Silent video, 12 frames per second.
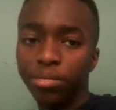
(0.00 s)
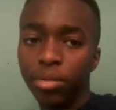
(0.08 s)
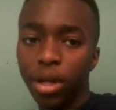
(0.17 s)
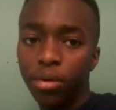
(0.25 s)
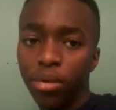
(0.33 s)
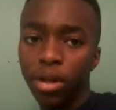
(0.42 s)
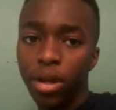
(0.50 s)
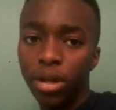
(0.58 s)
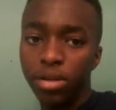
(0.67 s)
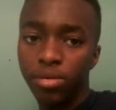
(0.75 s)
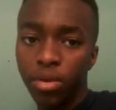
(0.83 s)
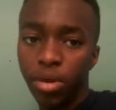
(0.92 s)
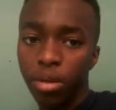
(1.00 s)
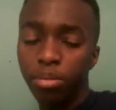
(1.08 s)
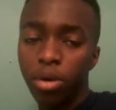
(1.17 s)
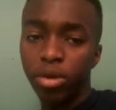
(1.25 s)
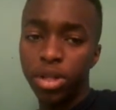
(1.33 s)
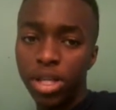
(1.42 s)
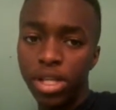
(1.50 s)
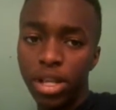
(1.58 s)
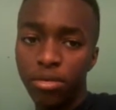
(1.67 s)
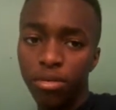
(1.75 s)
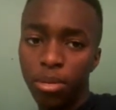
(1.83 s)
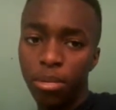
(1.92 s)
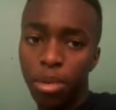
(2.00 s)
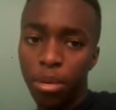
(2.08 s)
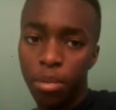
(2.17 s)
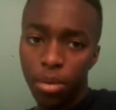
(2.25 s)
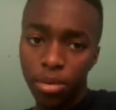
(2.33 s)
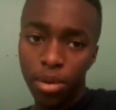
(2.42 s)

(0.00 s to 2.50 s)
Not really because of all the protesting for the people.